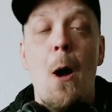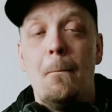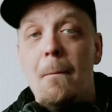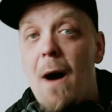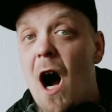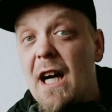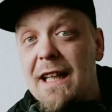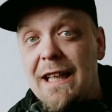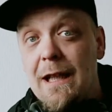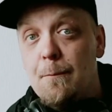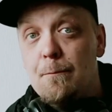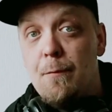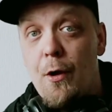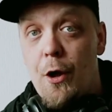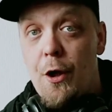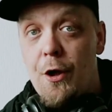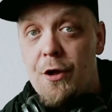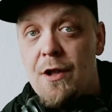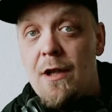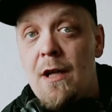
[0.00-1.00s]

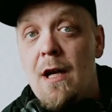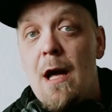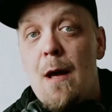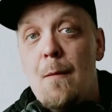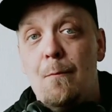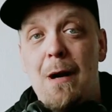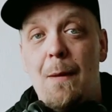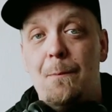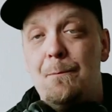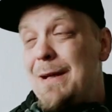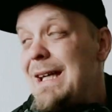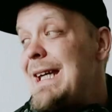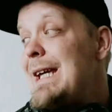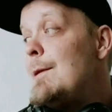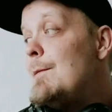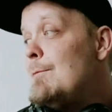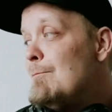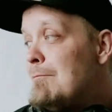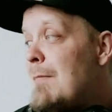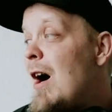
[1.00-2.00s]
Mockingbird, but
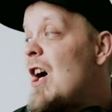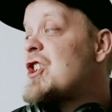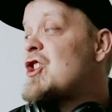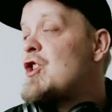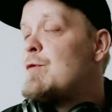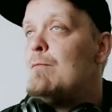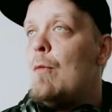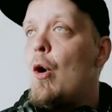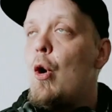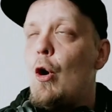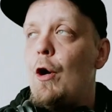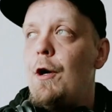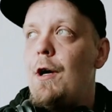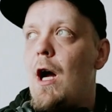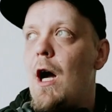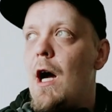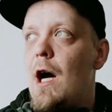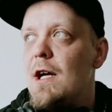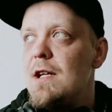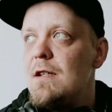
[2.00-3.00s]
be much more
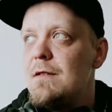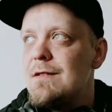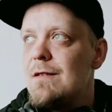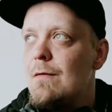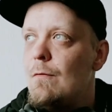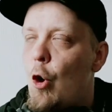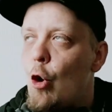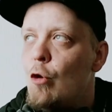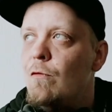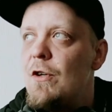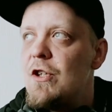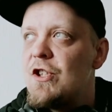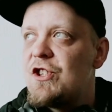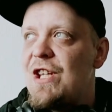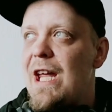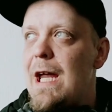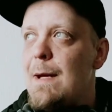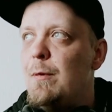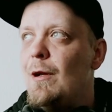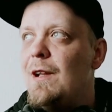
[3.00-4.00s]

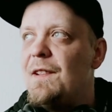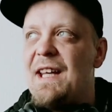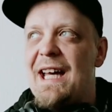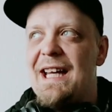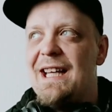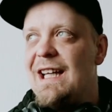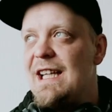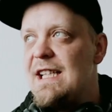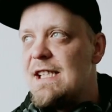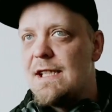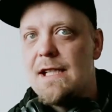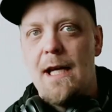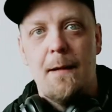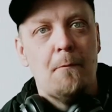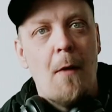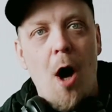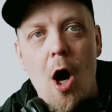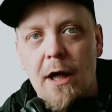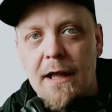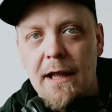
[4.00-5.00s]
overstable than, let's say,
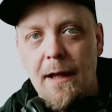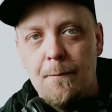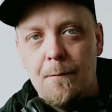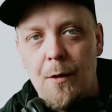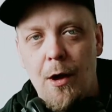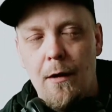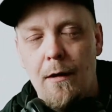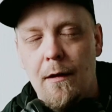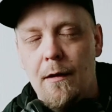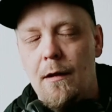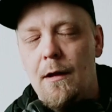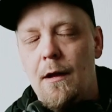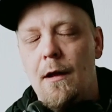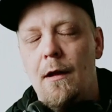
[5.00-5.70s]
Mockingbird.